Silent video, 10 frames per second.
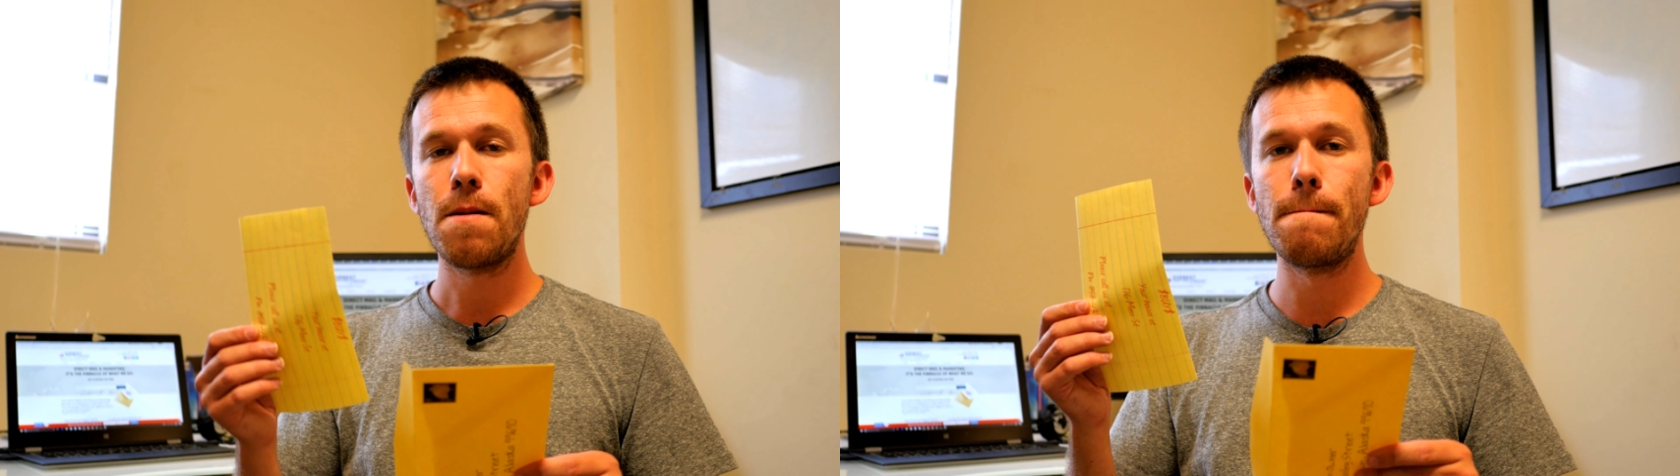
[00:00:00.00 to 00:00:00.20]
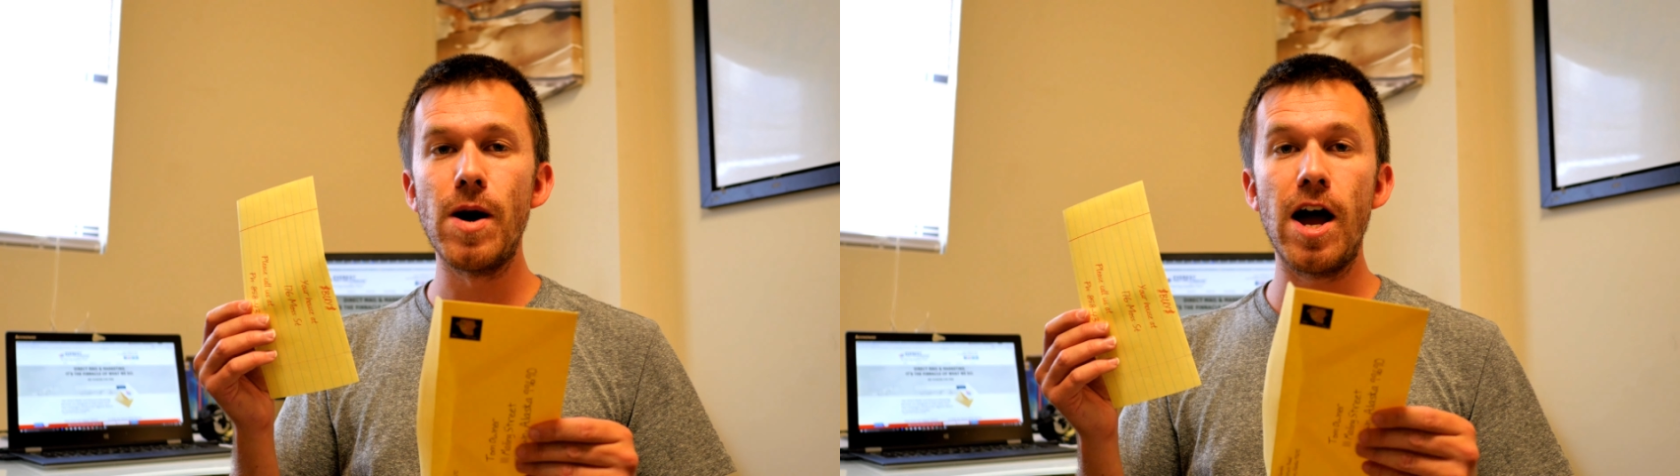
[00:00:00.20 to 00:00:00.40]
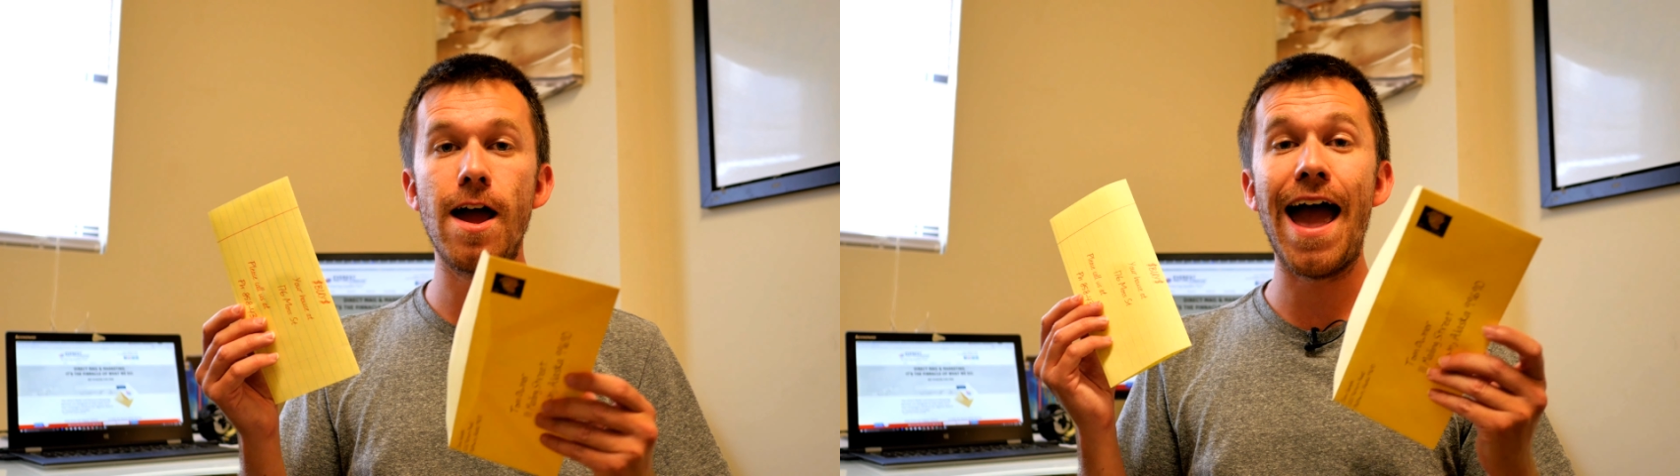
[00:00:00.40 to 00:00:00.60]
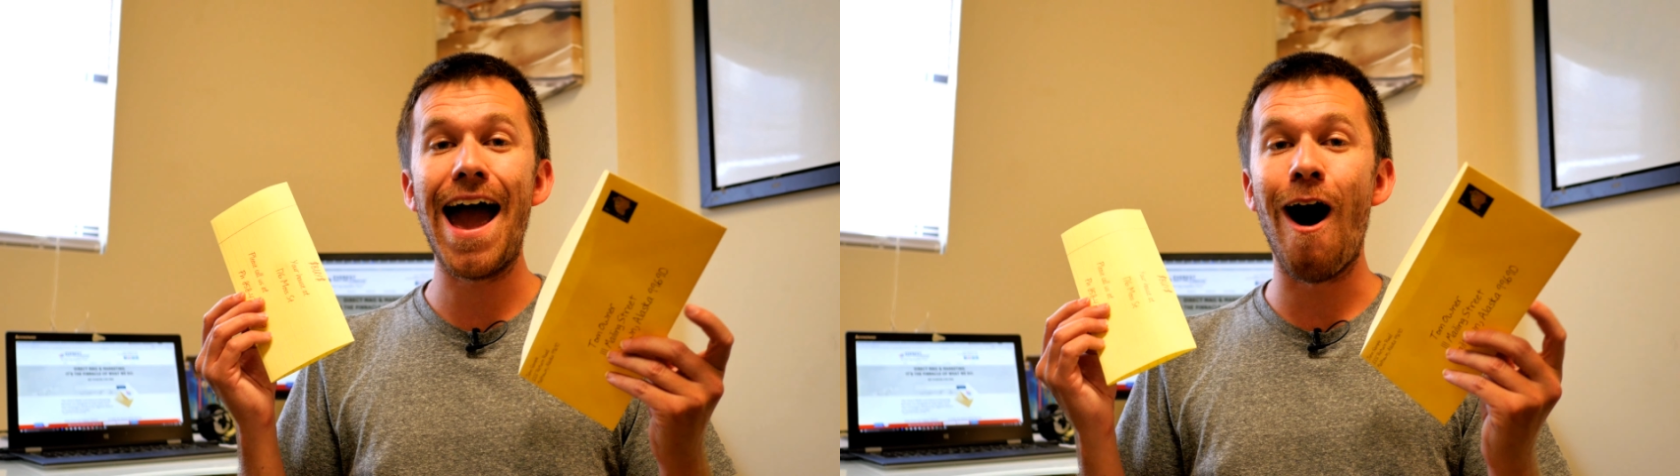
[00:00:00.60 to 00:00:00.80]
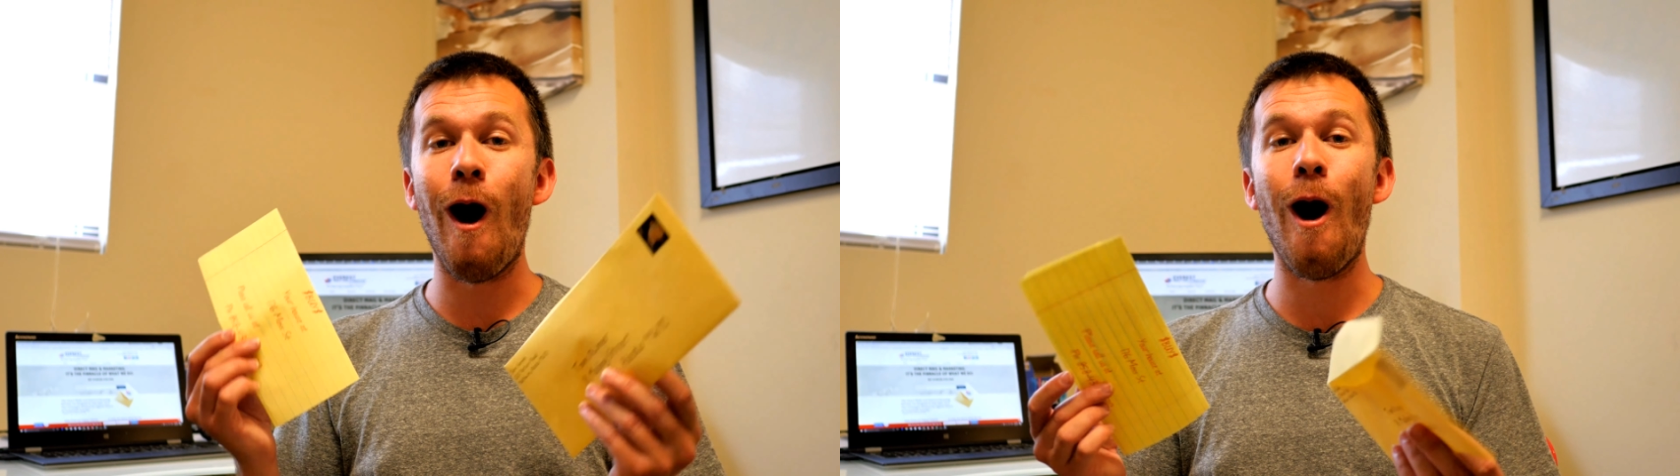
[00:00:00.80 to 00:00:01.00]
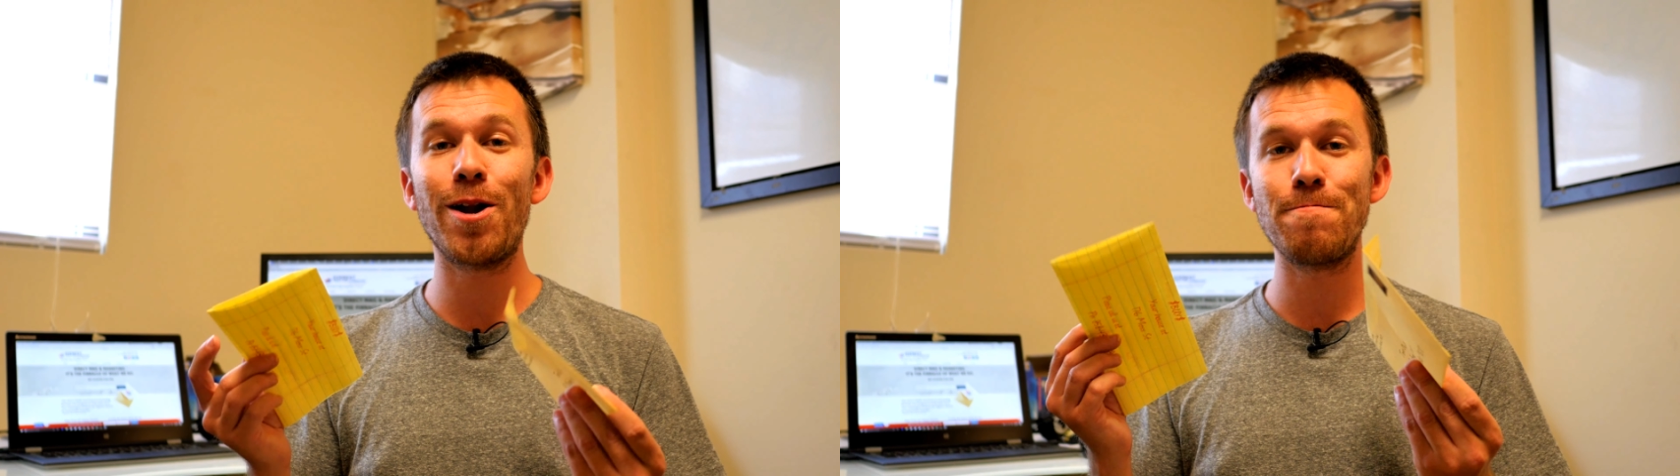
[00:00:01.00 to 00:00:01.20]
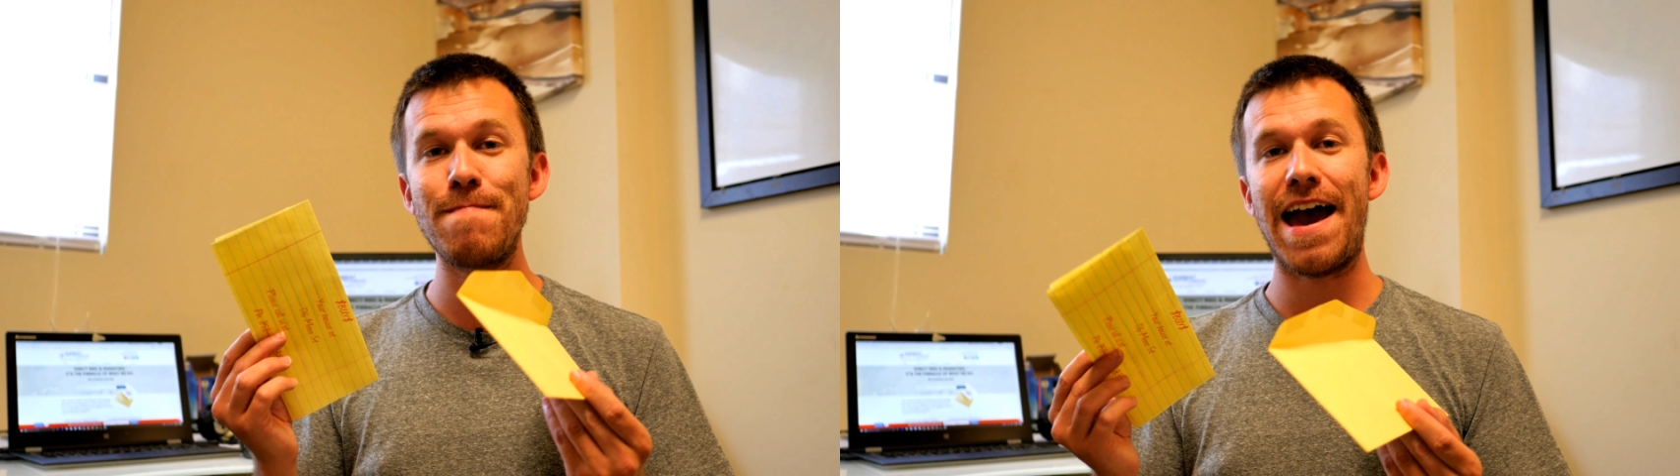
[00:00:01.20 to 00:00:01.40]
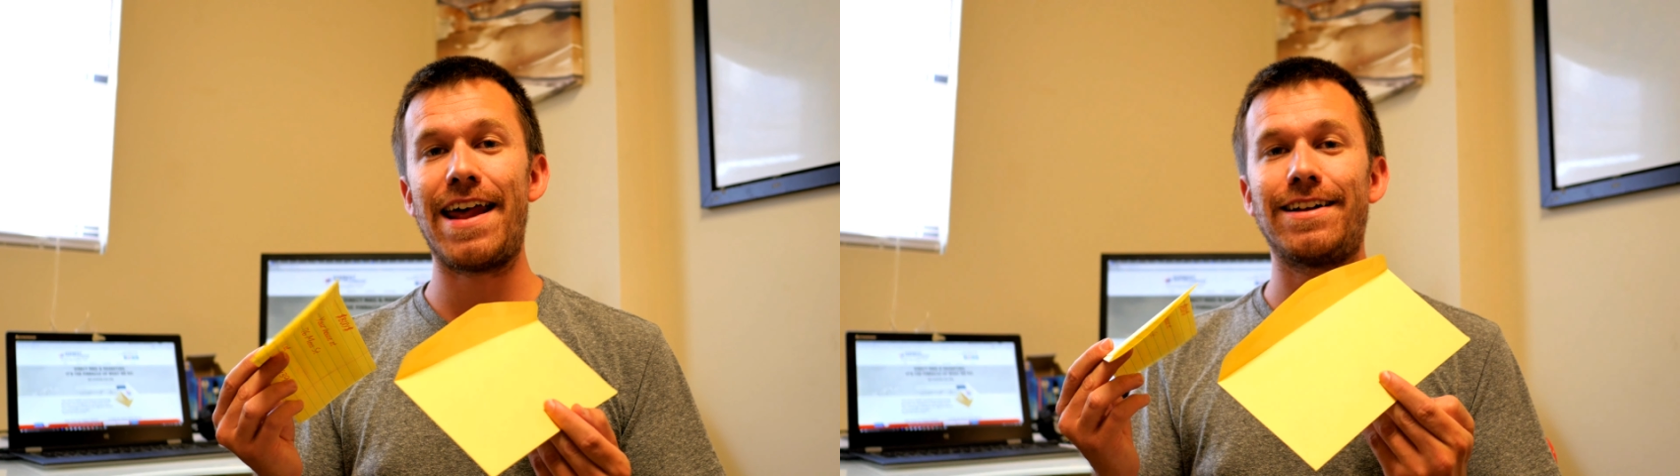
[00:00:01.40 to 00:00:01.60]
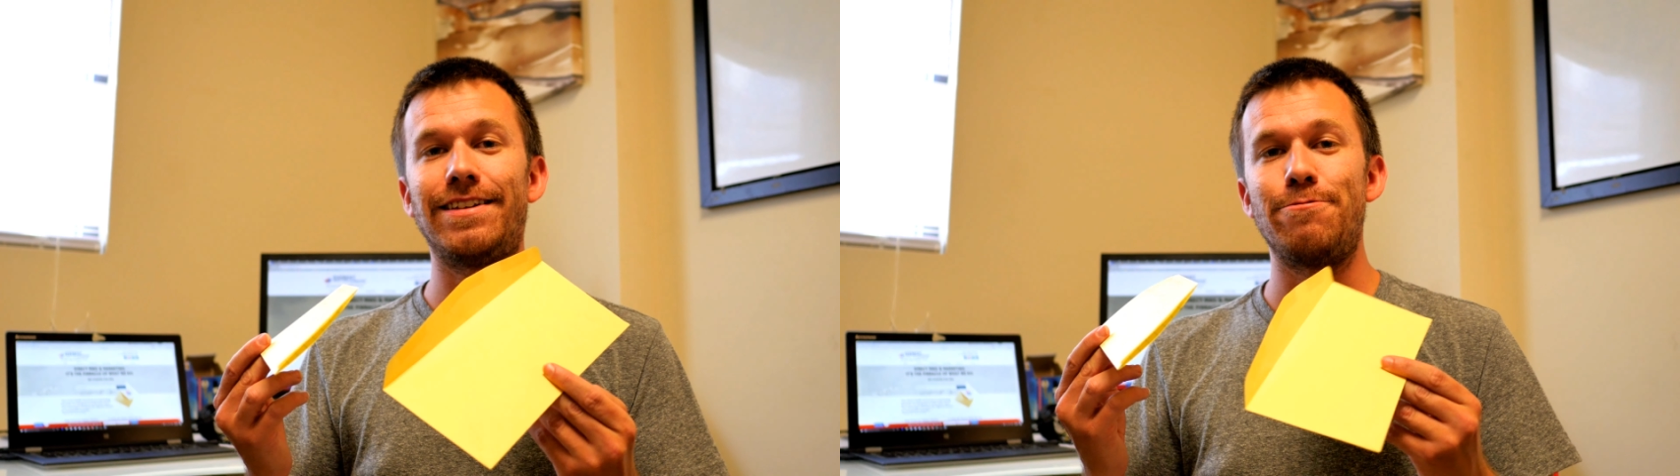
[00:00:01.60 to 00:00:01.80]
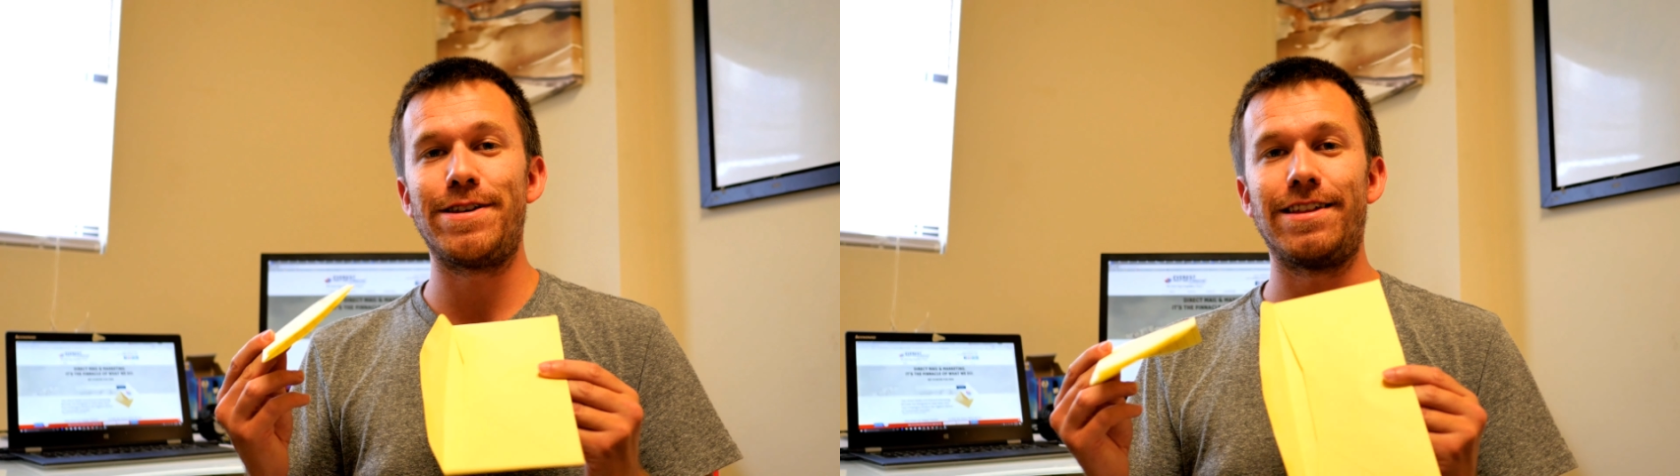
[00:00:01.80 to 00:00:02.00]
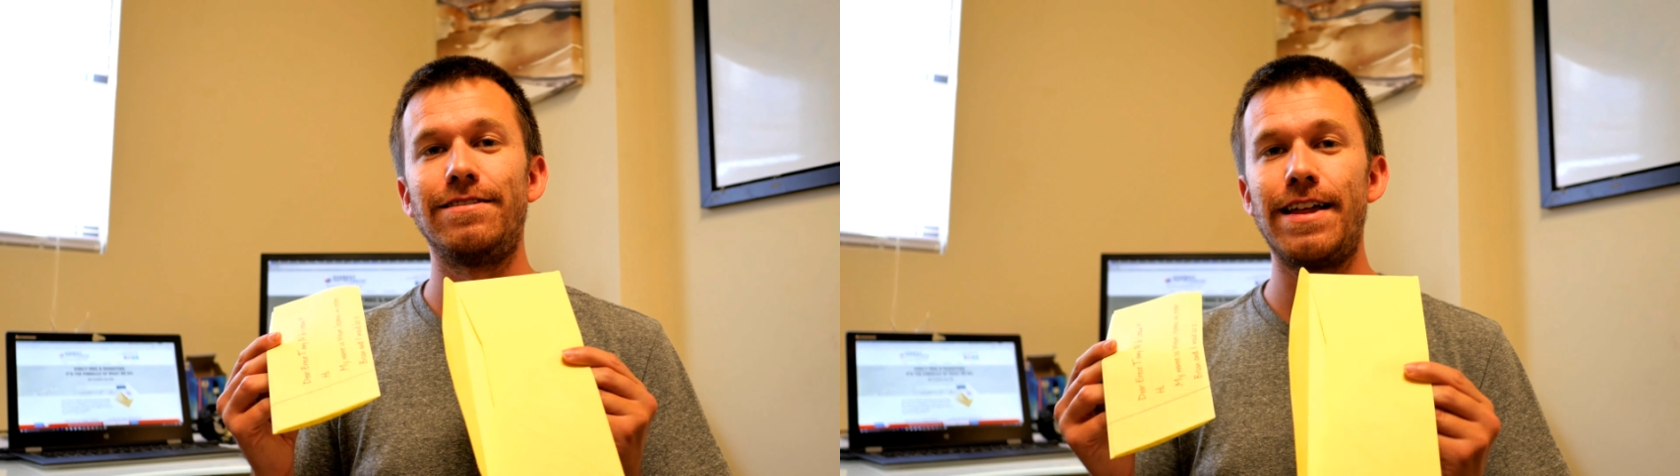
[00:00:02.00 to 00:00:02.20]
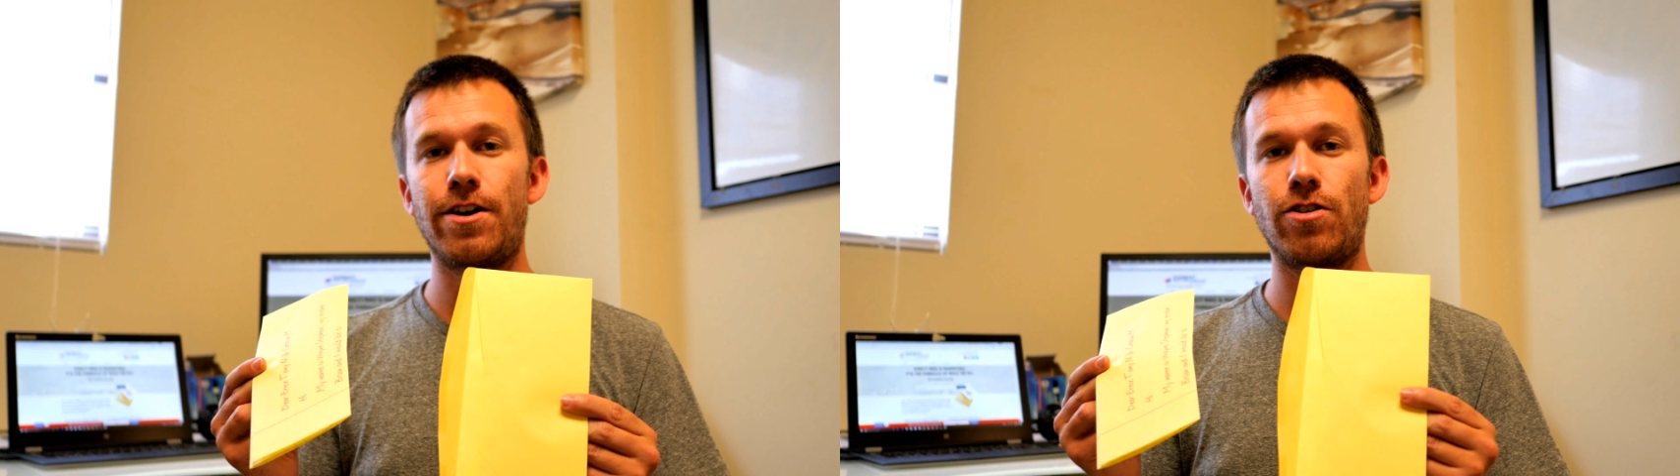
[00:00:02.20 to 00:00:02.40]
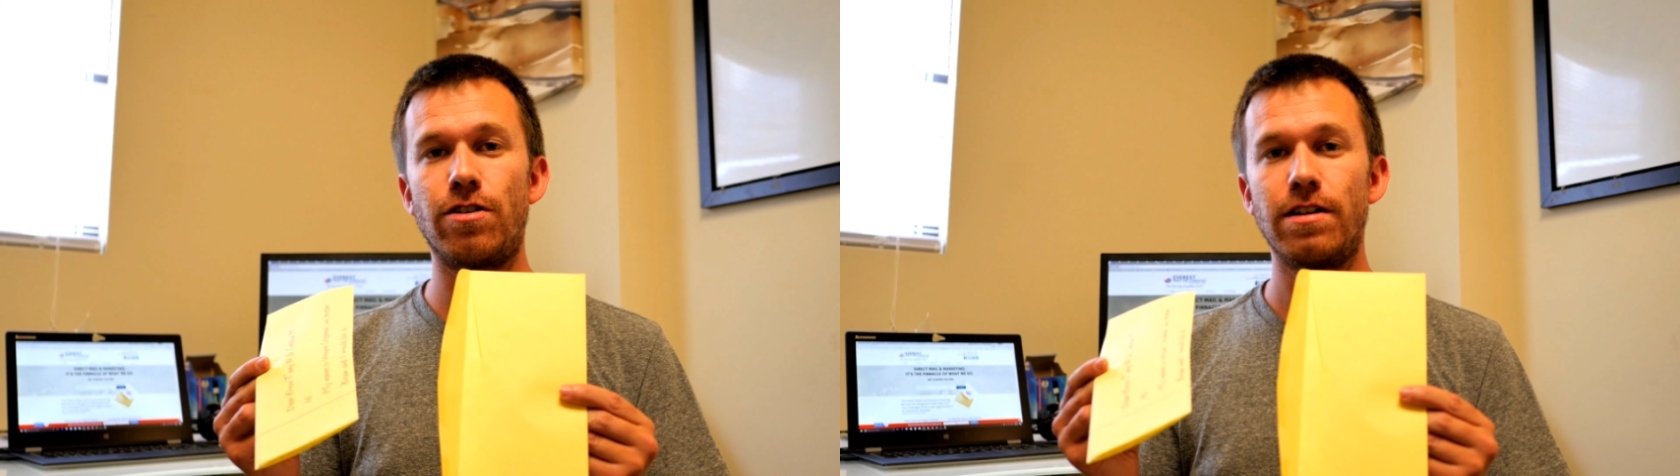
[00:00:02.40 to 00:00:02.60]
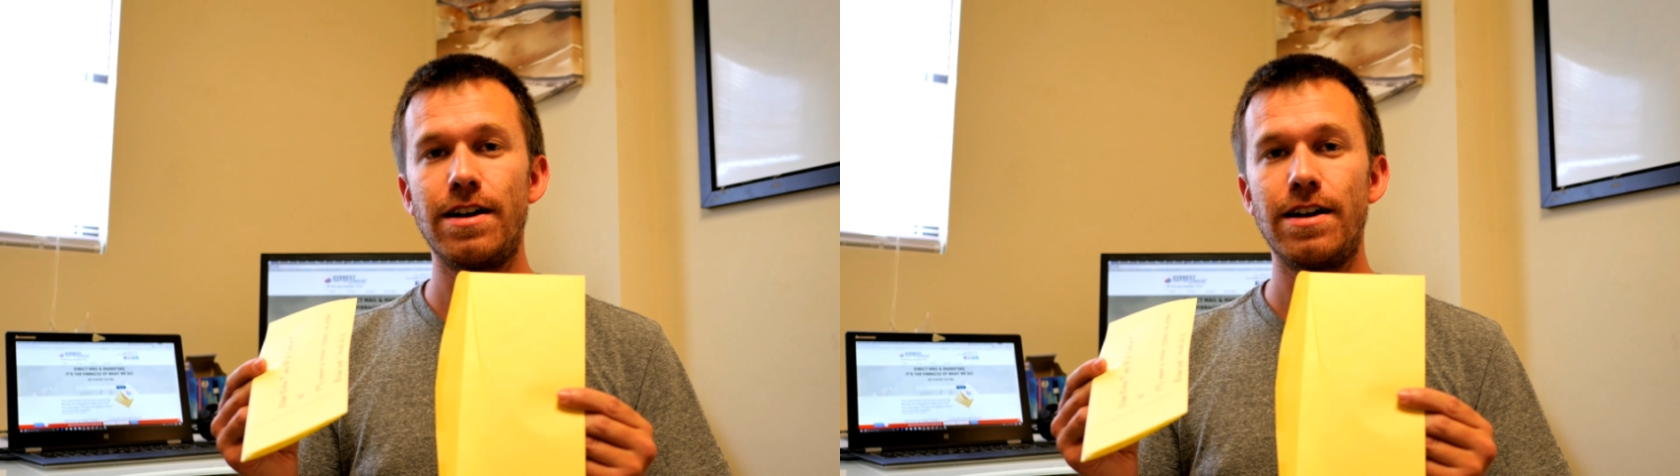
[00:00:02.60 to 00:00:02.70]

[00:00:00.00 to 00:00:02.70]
but automatically with a letter,